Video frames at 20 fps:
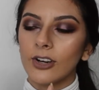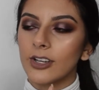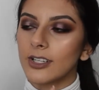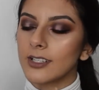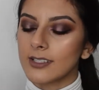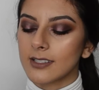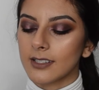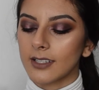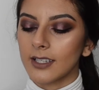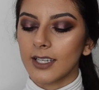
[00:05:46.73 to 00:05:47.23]

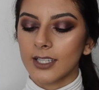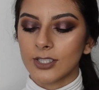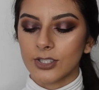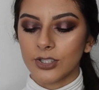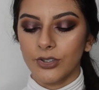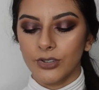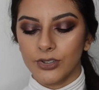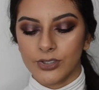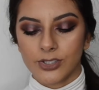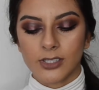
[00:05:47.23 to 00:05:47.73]
Honestly, it's
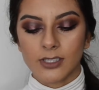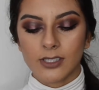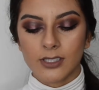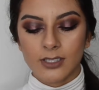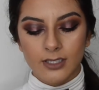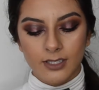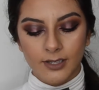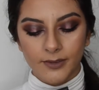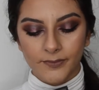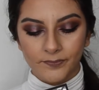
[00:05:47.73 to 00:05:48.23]

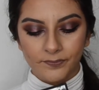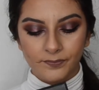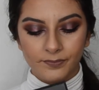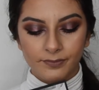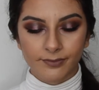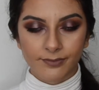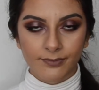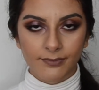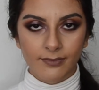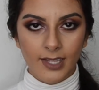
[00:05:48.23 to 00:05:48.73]
gorgeous.
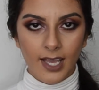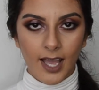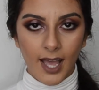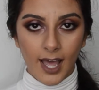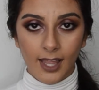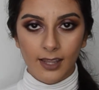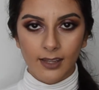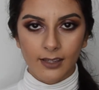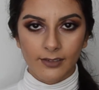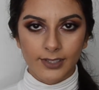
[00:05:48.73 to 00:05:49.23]

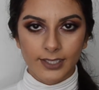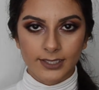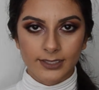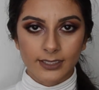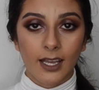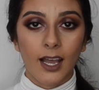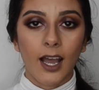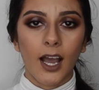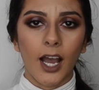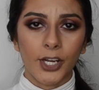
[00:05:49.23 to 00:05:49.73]
I love it.
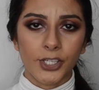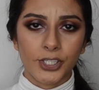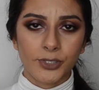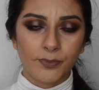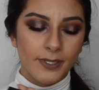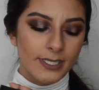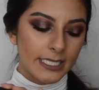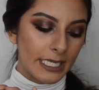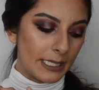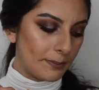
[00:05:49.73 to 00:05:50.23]

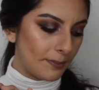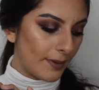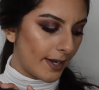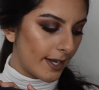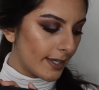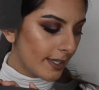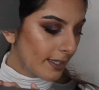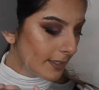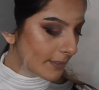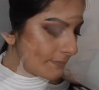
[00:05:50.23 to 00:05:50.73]
100%
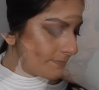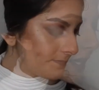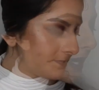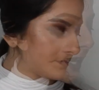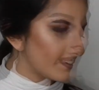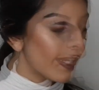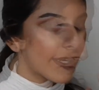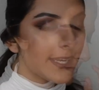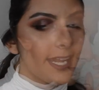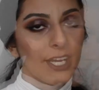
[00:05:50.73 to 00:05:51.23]
buy it.
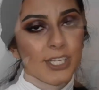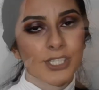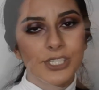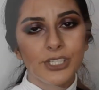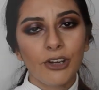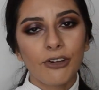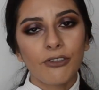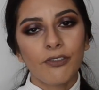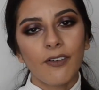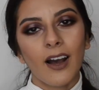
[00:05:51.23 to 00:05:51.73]
Now,
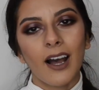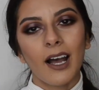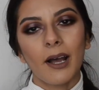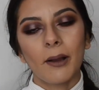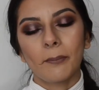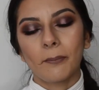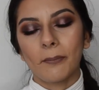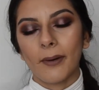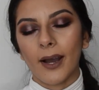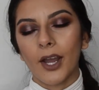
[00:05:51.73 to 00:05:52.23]
so
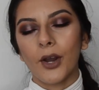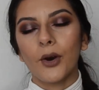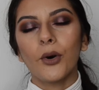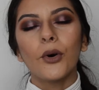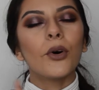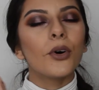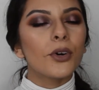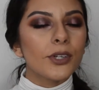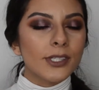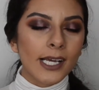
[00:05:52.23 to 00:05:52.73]
far, my
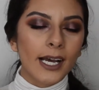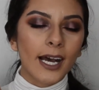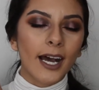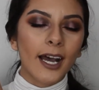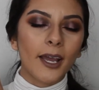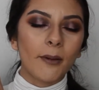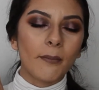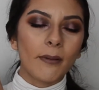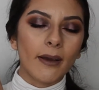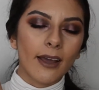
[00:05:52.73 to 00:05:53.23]

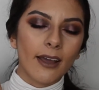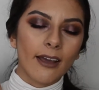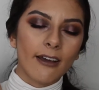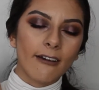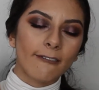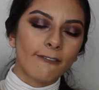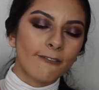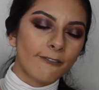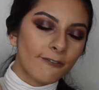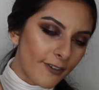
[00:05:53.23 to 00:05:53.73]
all-time
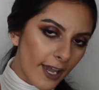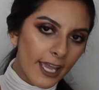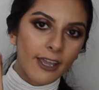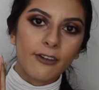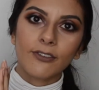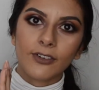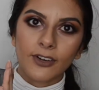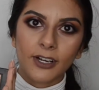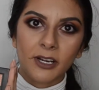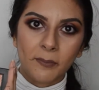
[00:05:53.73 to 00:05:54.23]

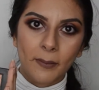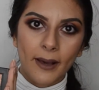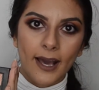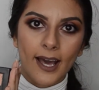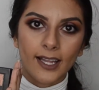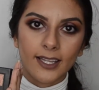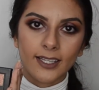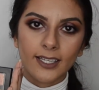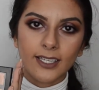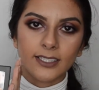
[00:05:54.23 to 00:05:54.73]
favorite
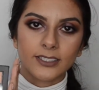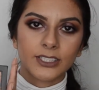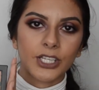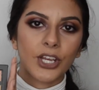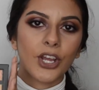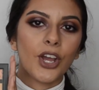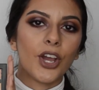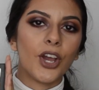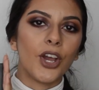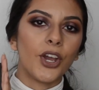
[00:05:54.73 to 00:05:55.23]
palette,
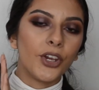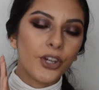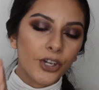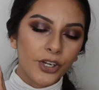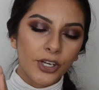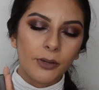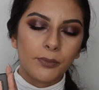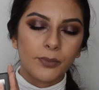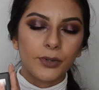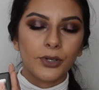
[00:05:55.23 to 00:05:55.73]

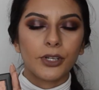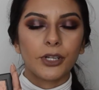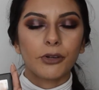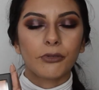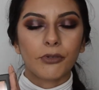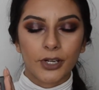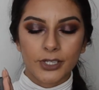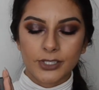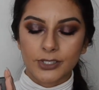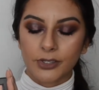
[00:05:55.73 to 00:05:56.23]
Huda Beauty
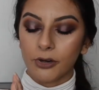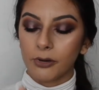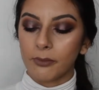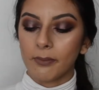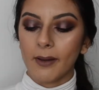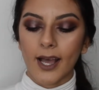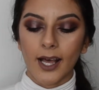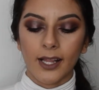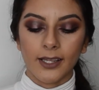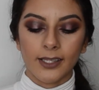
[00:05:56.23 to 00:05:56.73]
Rose Gold
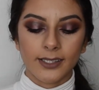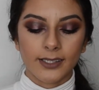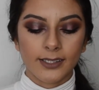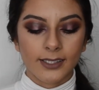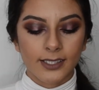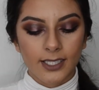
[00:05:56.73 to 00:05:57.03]
palette.